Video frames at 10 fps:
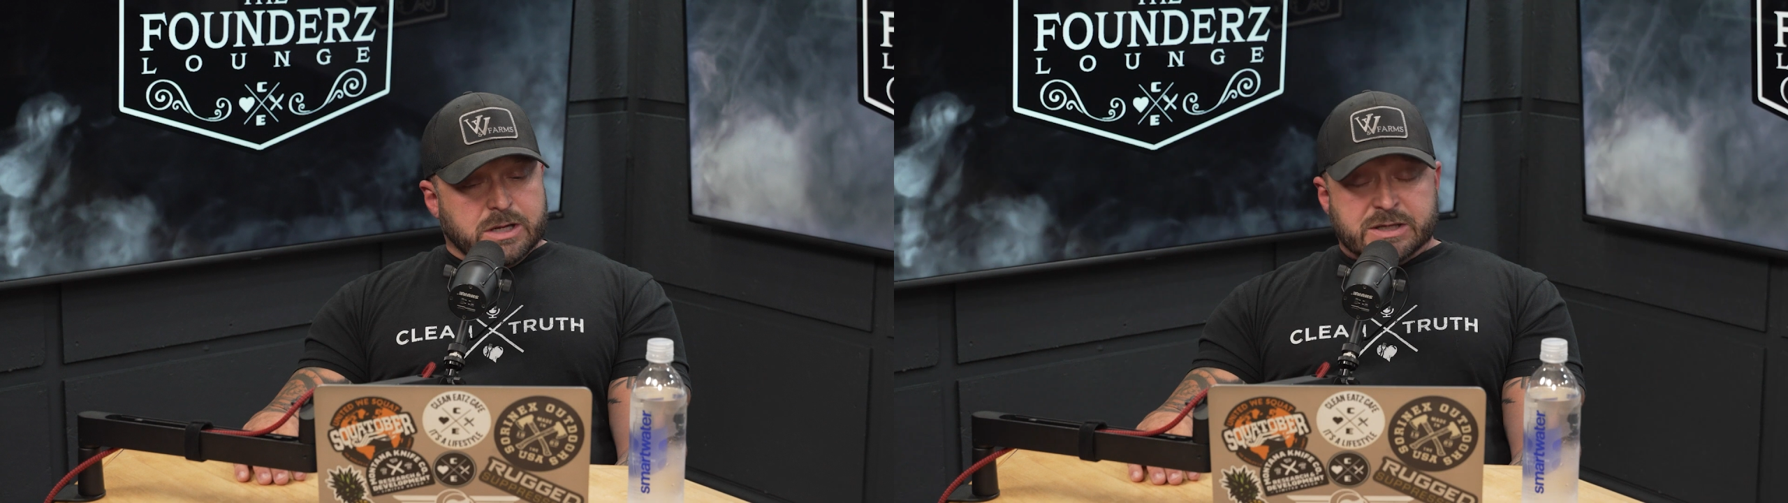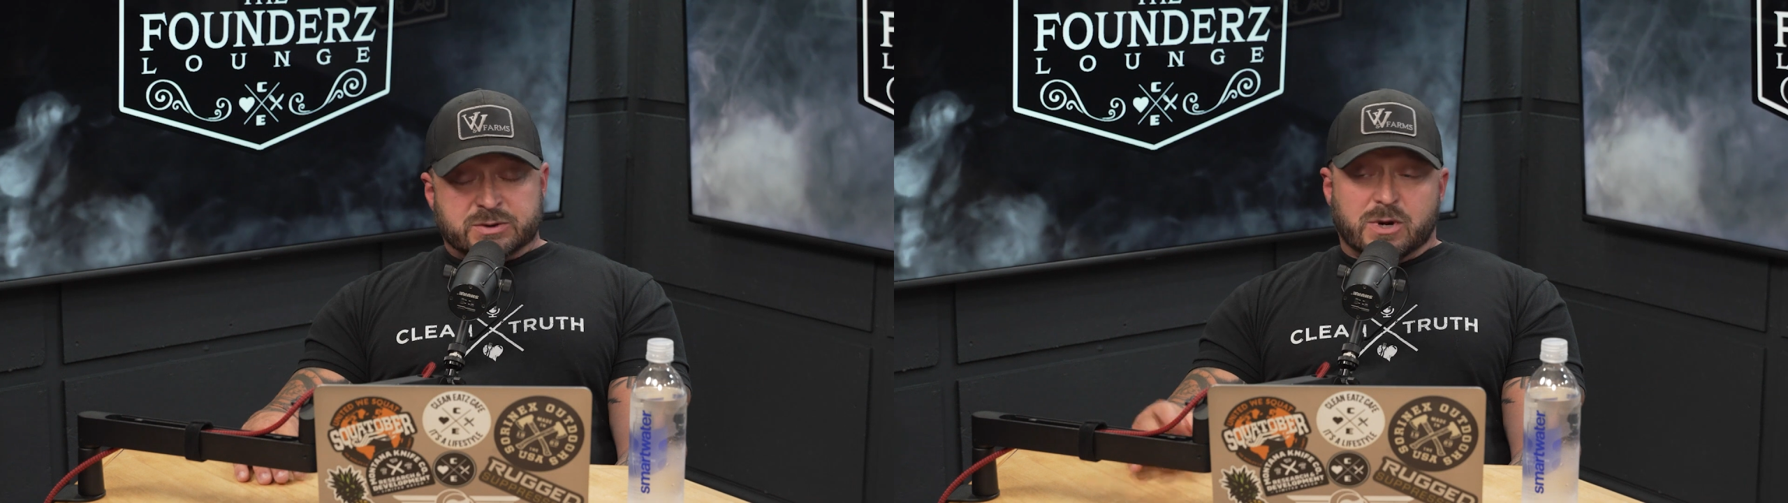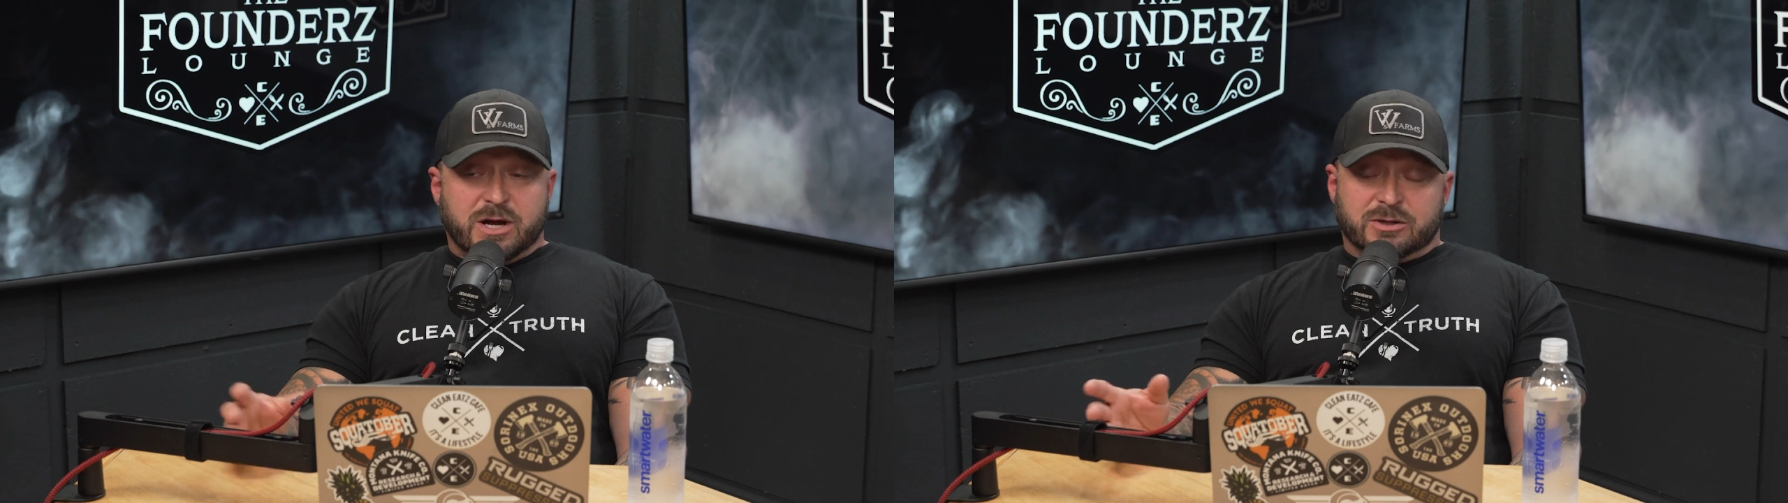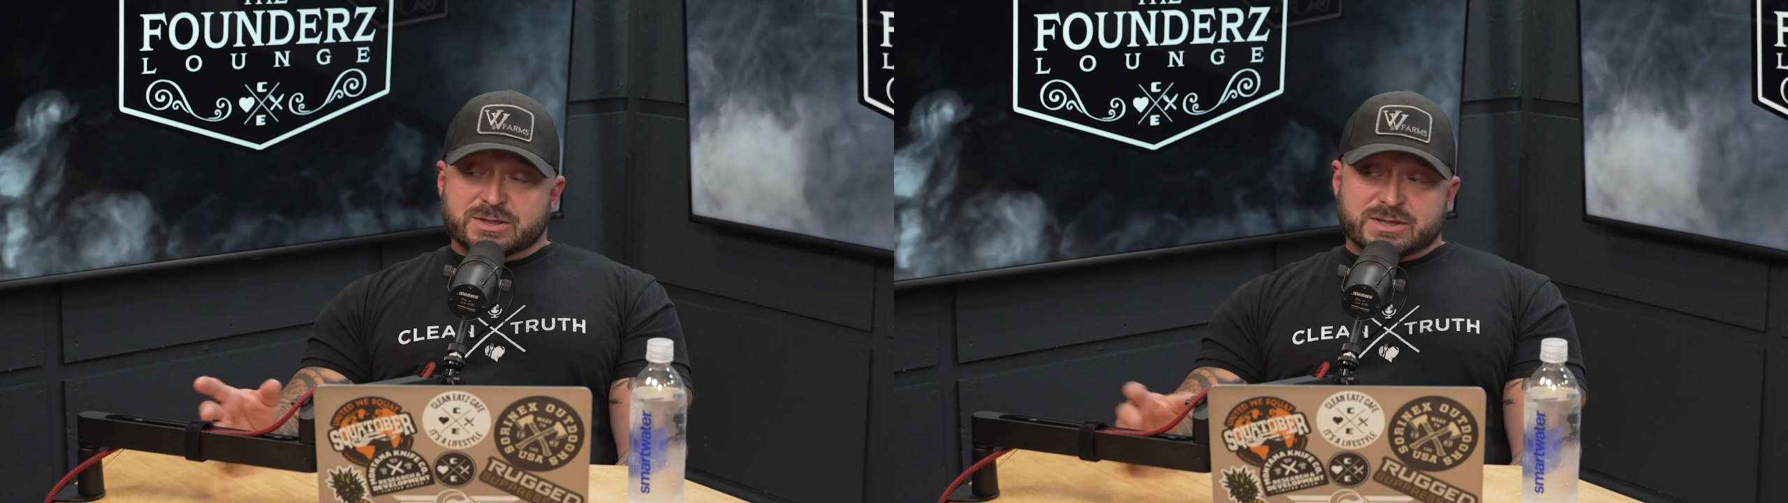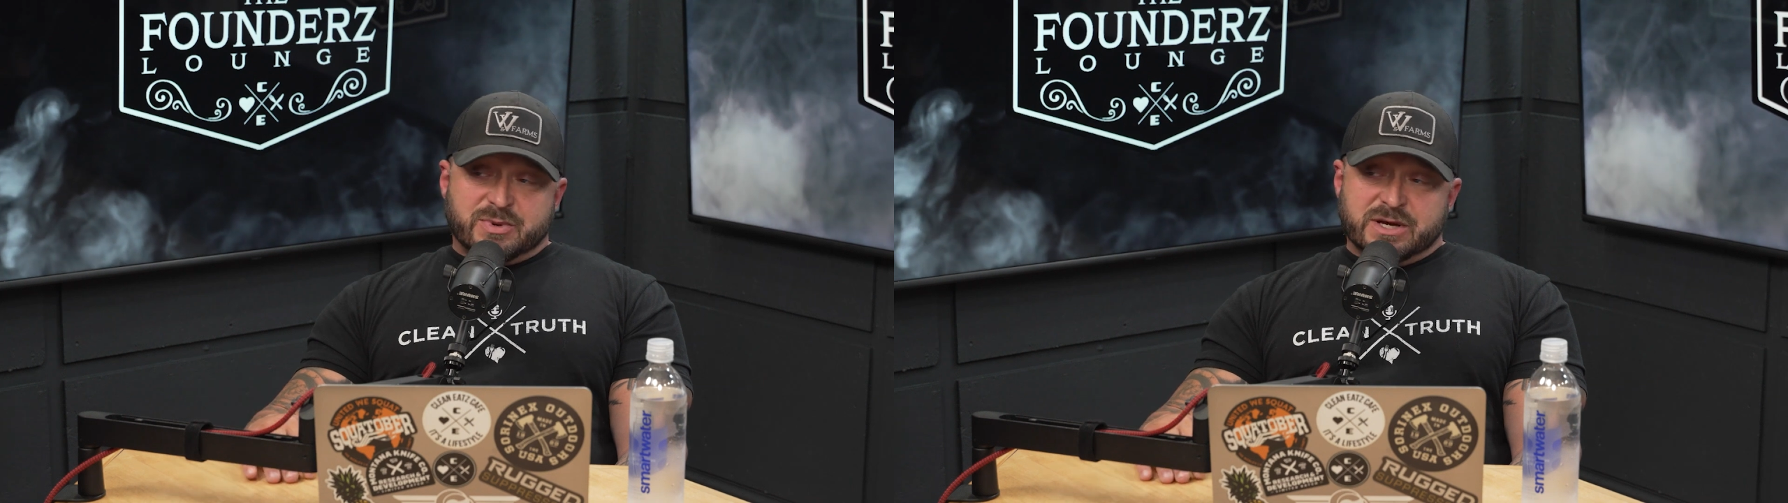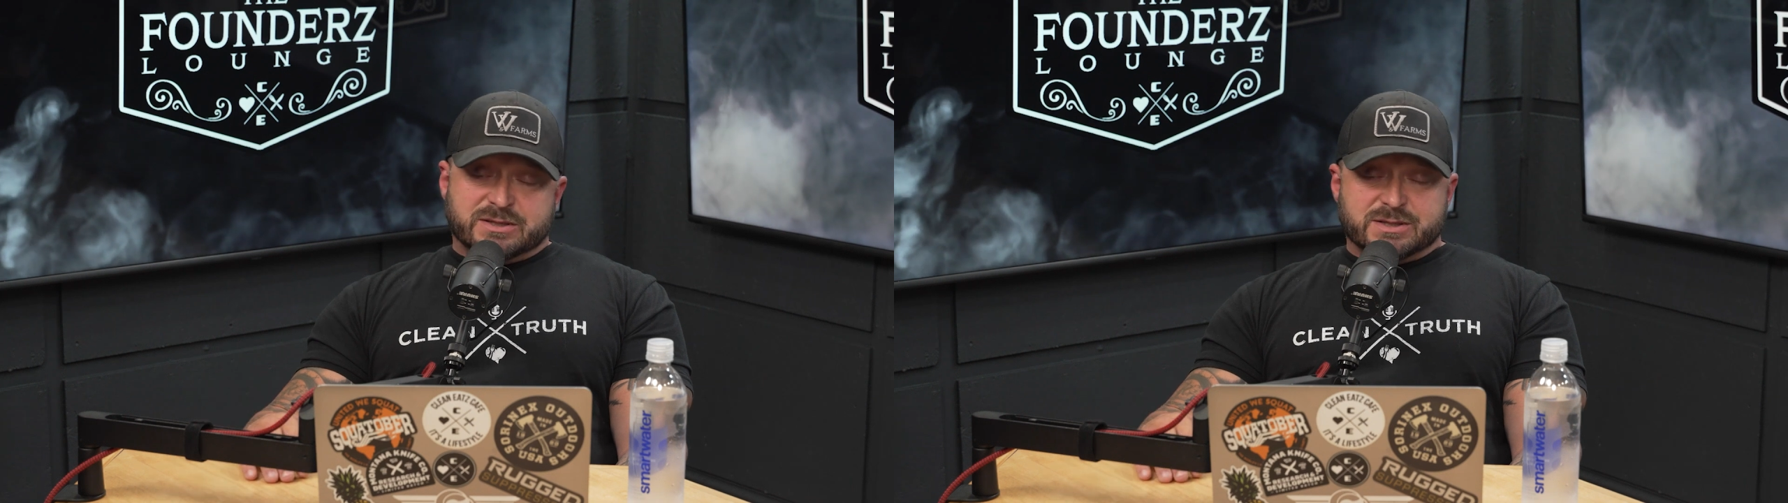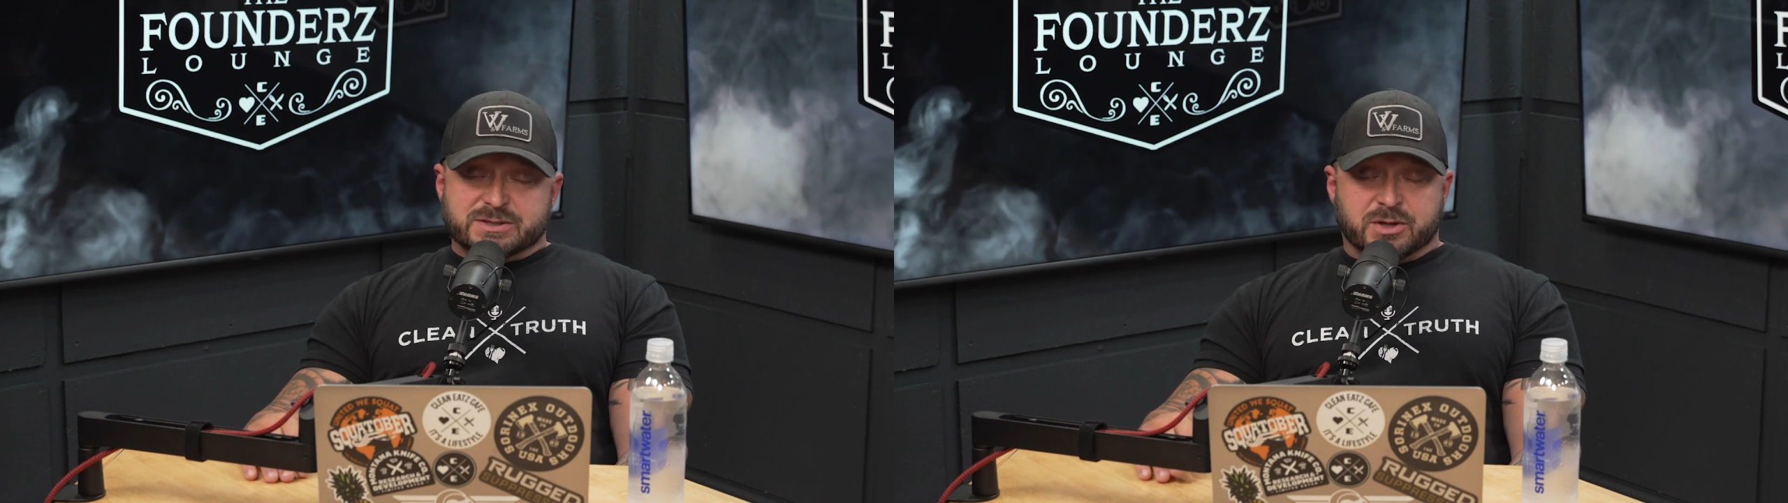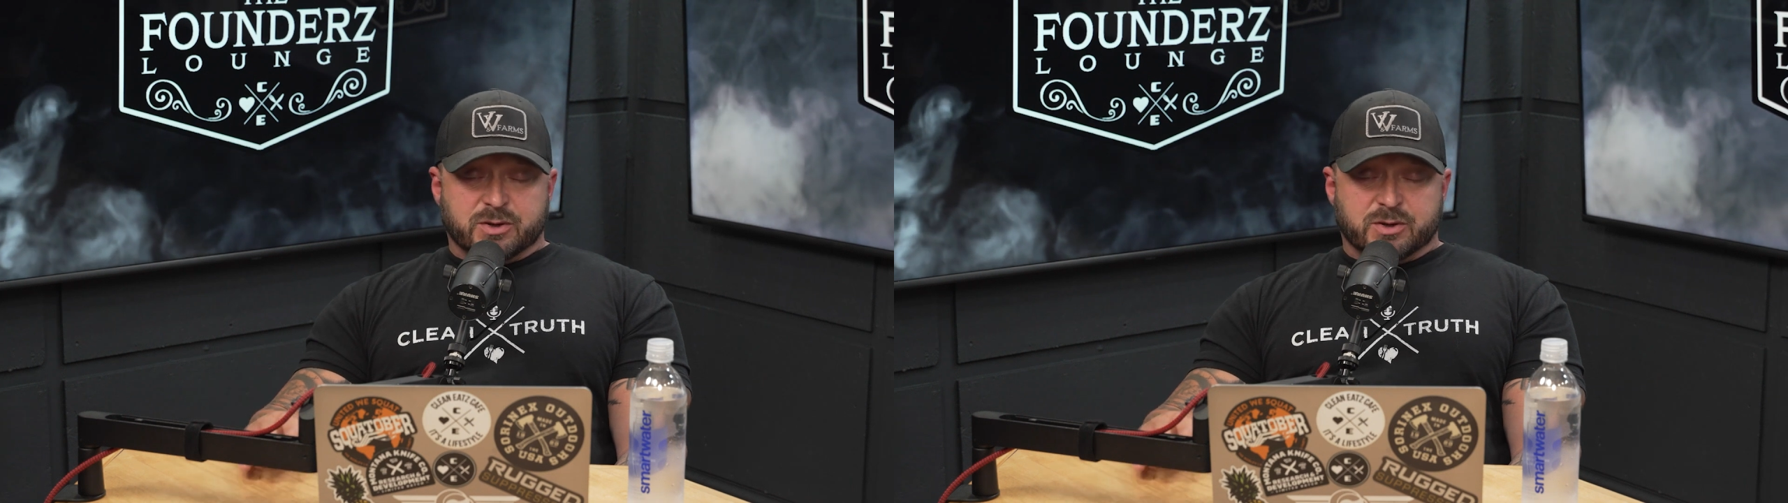It's wild because I pay attention to